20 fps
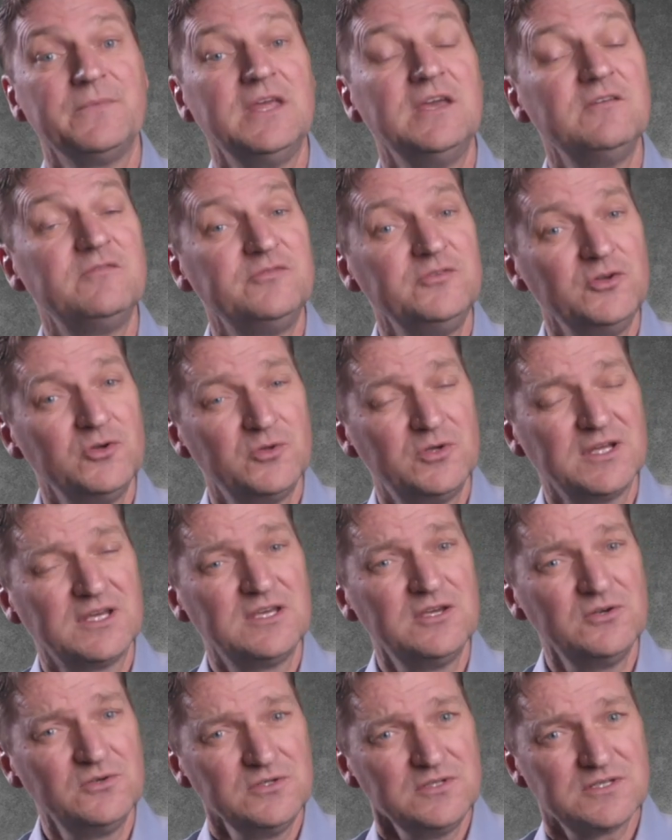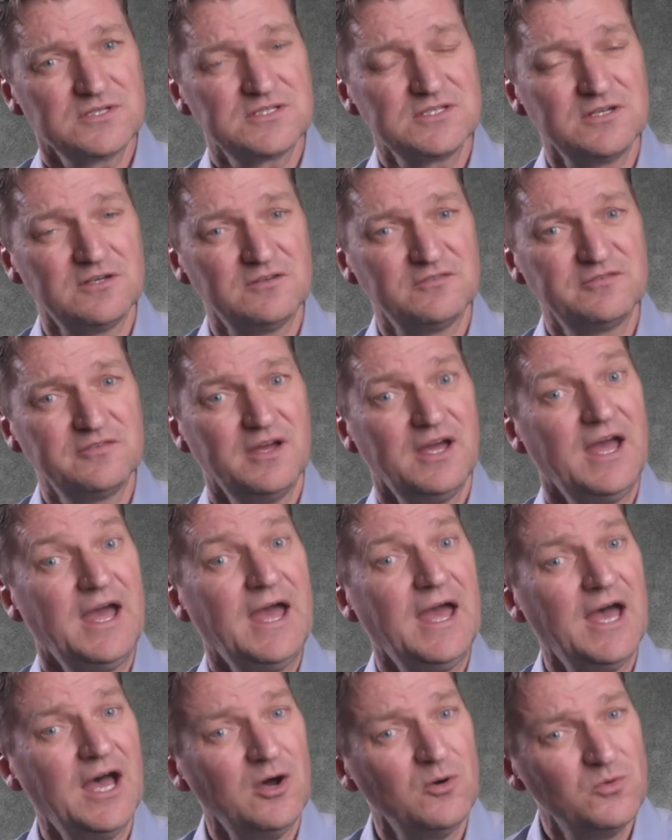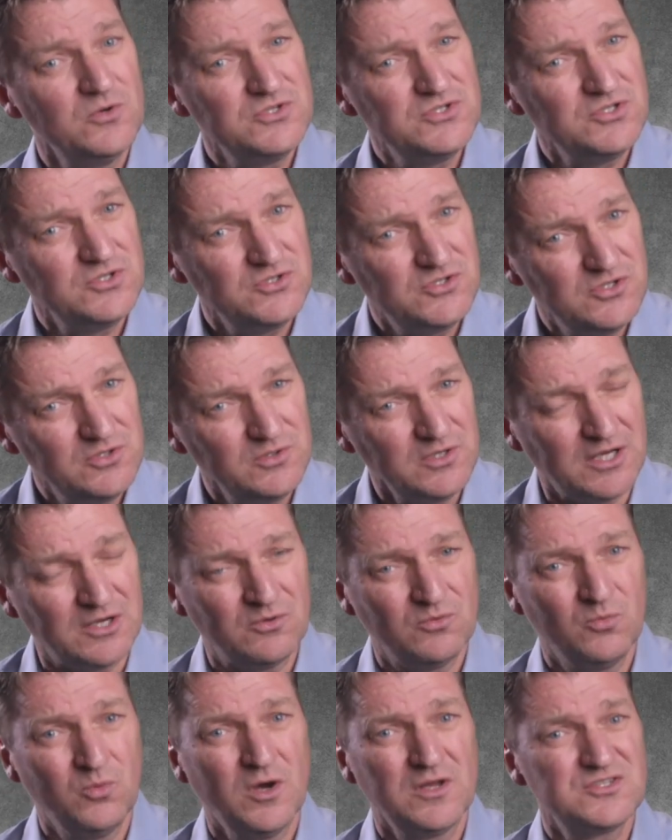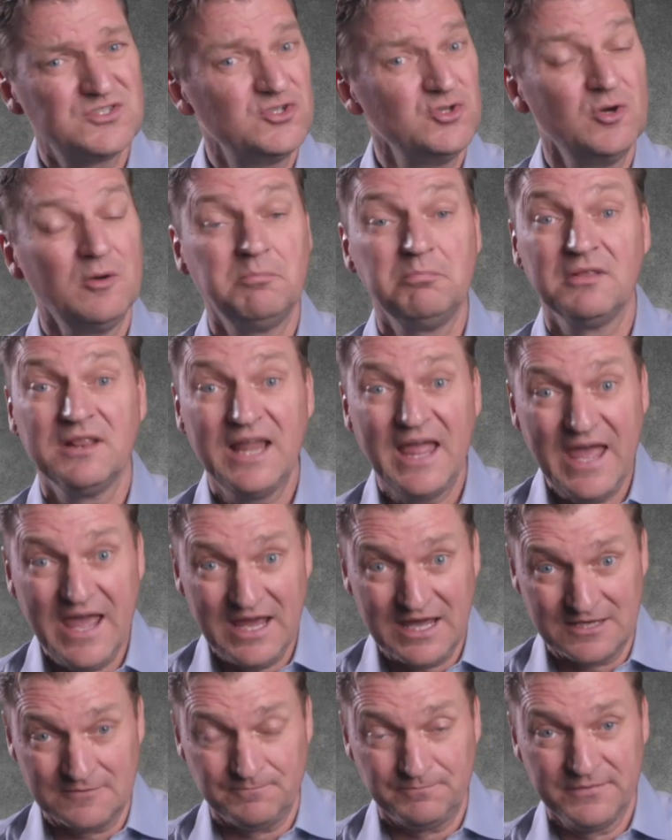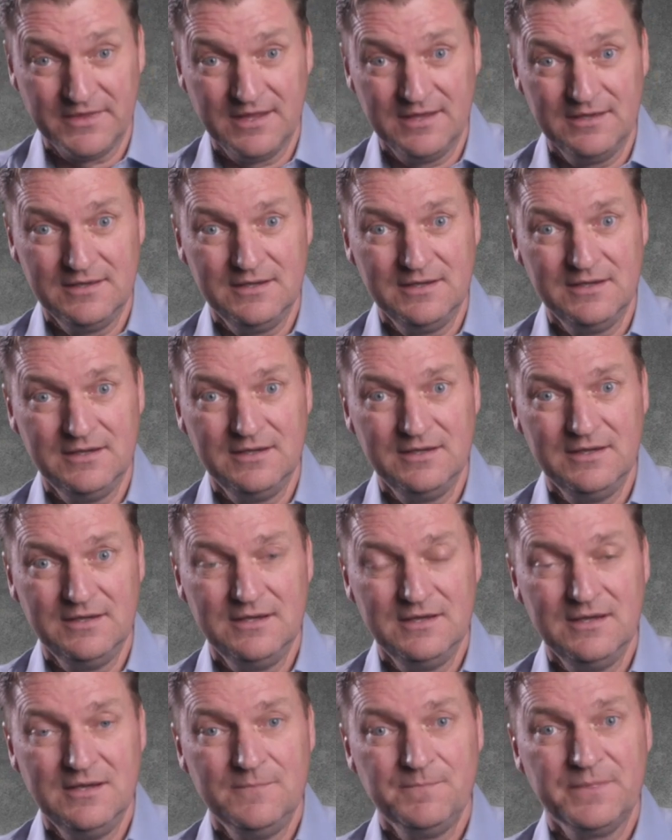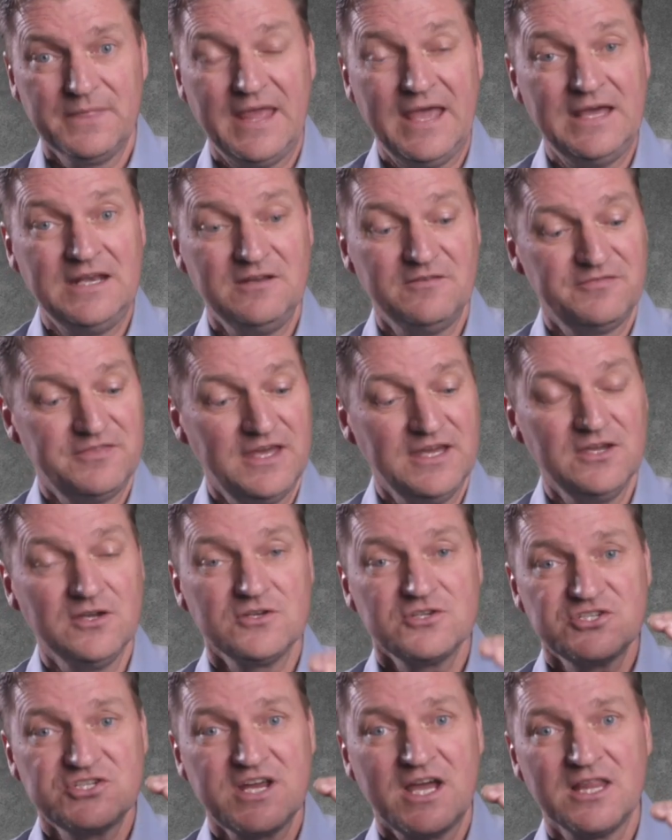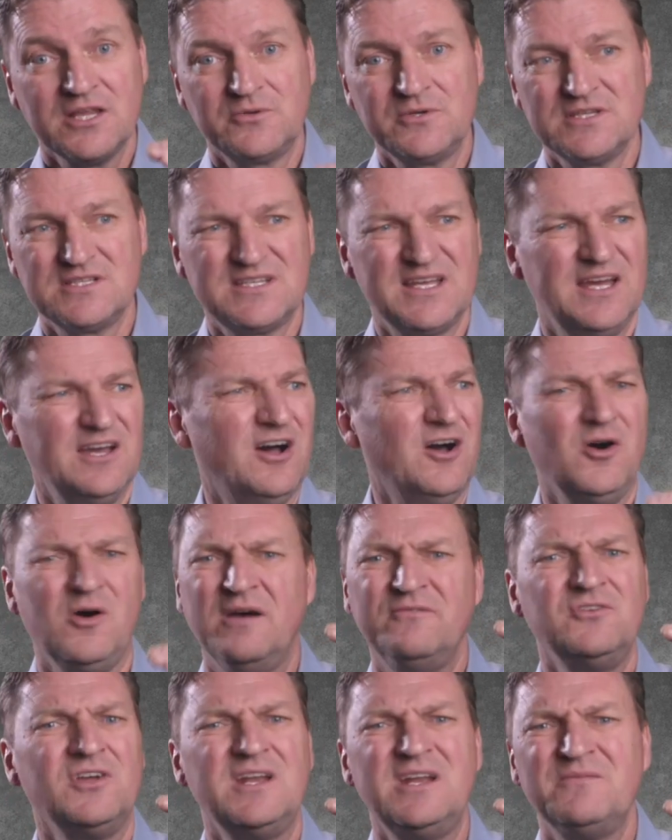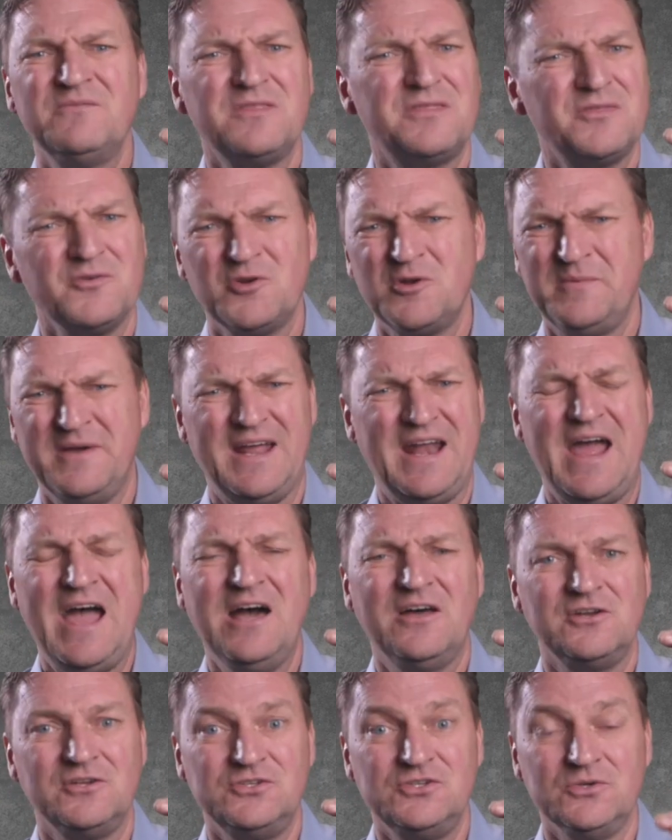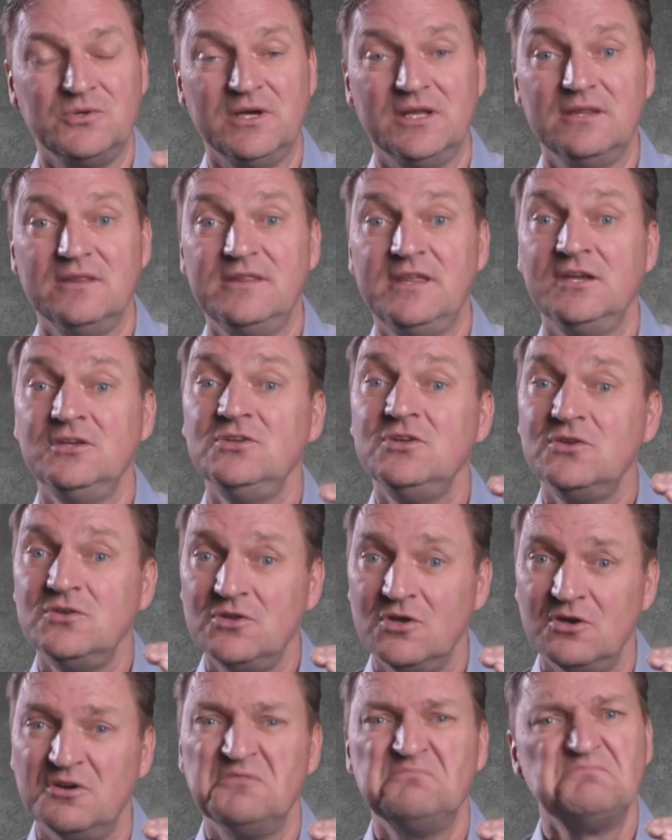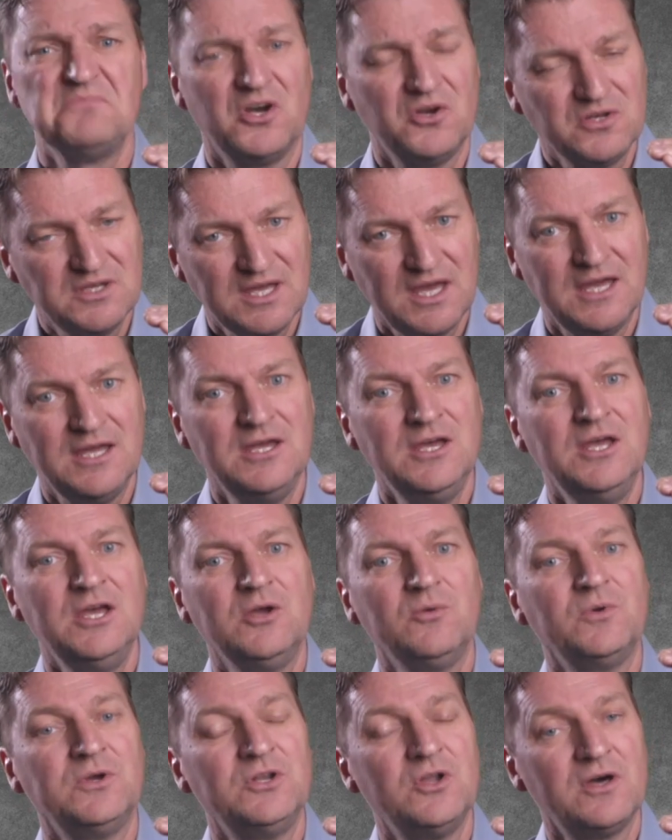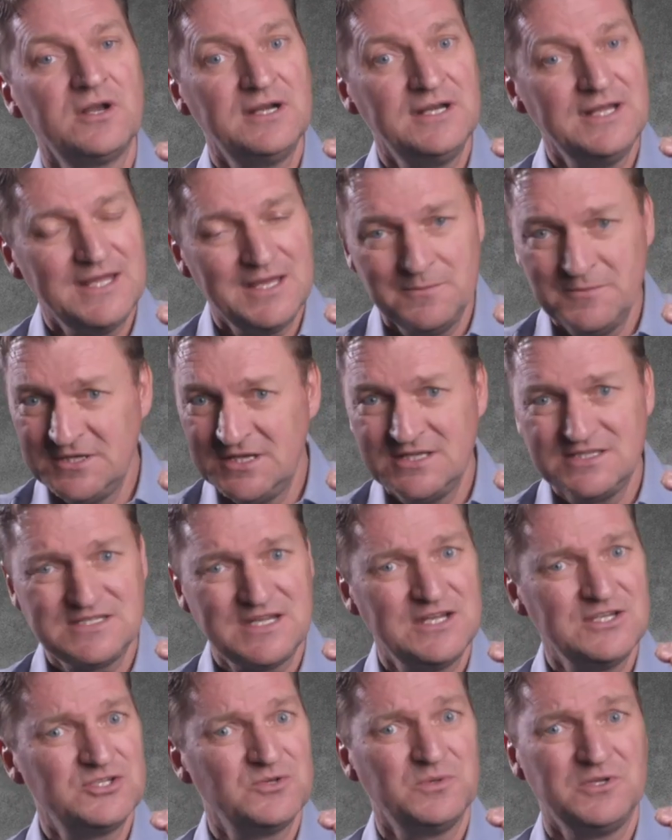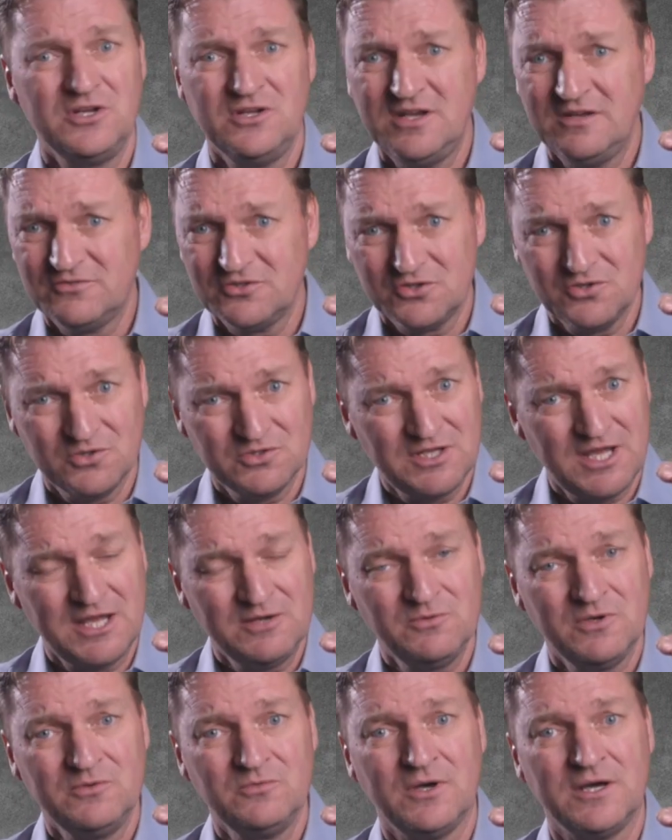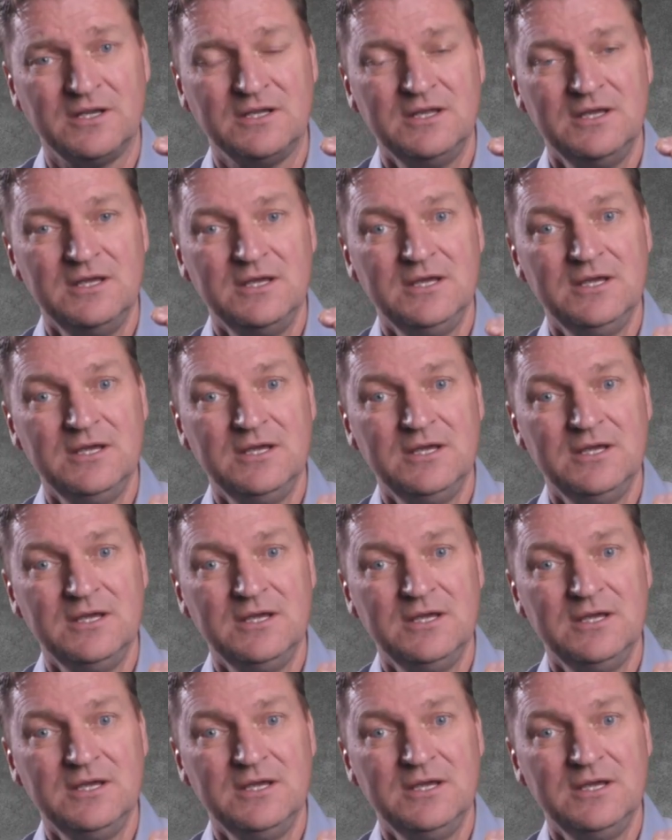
If you were to kill yourself, how would you do it? What's your plan? And if they go shallower and say, oh, I've not even thought about how to do it, then you know, okay, we're not in imminent danger. We don't have to call 911.